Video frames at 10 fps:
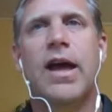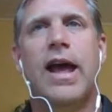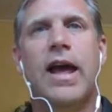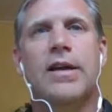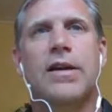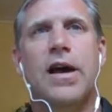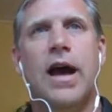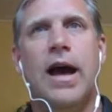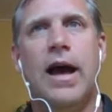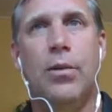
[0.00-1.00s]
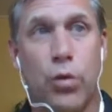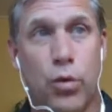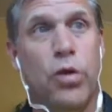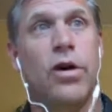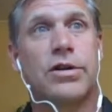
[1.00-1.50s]
And I will
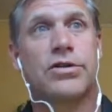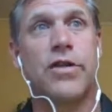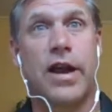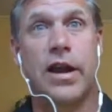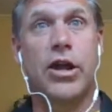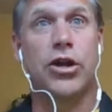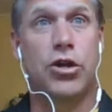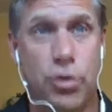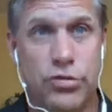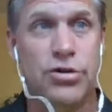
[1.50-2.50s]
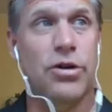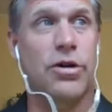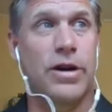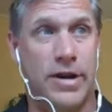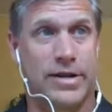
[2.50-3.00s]
work so that you
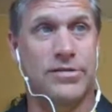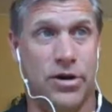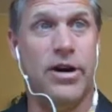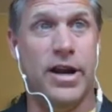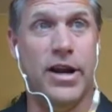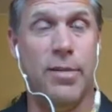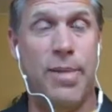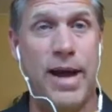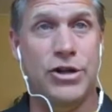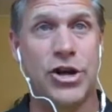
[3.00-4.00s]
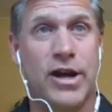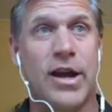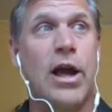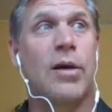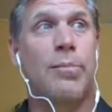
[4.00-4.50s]
start getting a paycheck
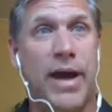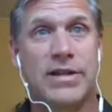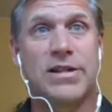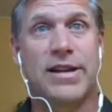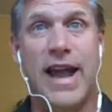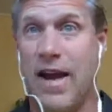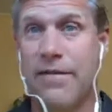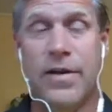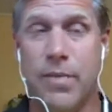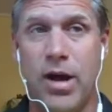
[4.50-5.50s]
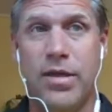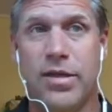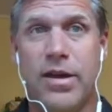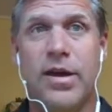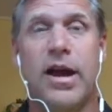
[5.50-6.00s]
basically every month
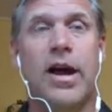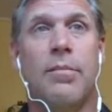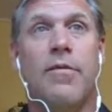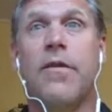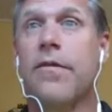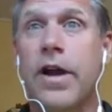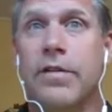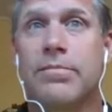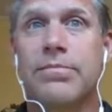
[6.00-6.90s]
for free.